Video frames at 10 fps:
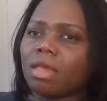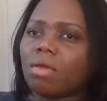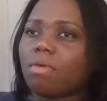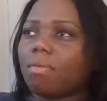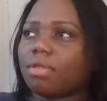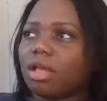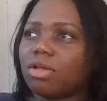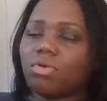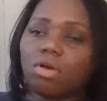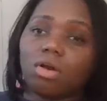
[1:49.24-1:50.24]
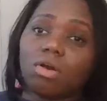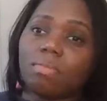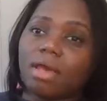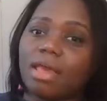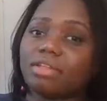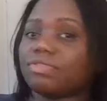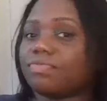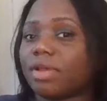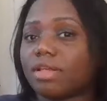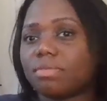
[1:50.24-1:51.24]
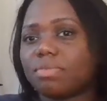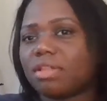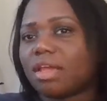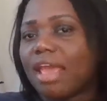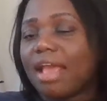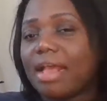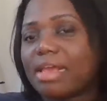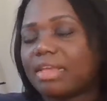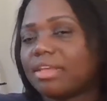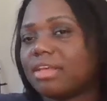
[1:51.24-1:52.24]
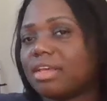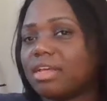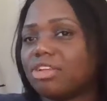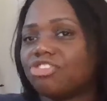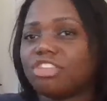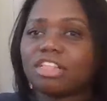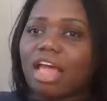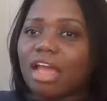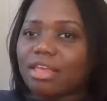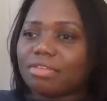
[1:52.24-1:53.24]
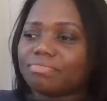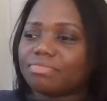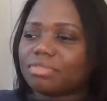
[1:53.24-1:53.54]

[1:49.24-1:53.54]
Why would I go call my ex's friends and be like, hey, she's lying?